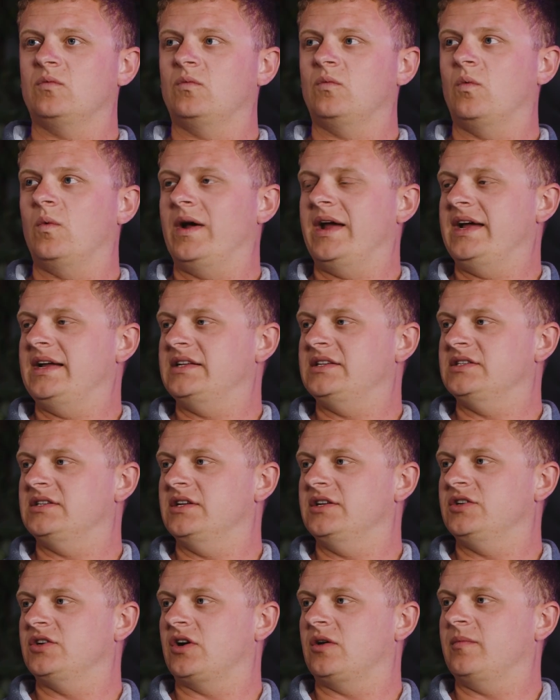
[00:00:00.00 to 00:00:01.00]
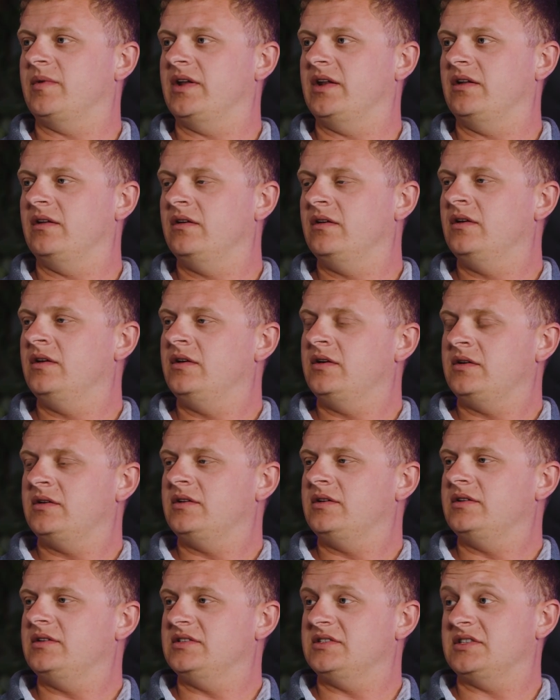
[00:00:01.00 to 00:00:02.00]
way to determine
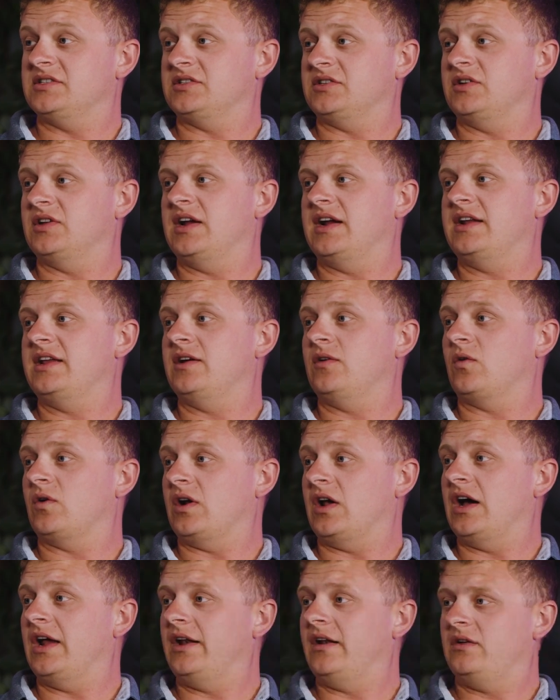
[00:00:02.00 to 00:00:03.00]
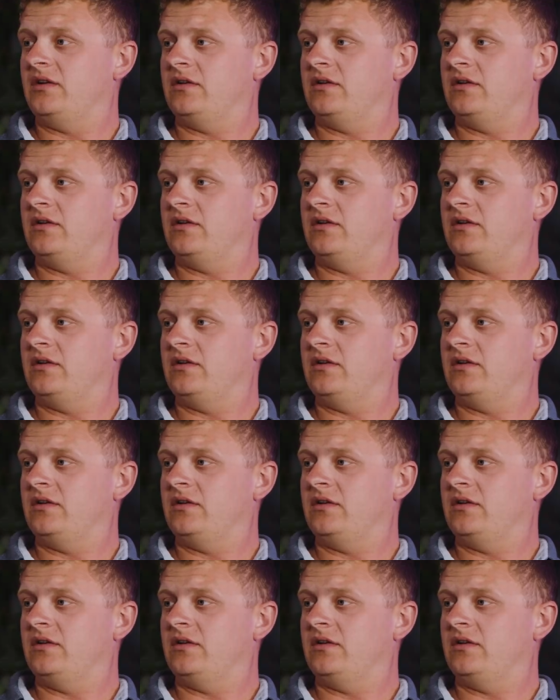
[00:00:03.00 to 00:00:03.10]
is this a good idea or not? Mm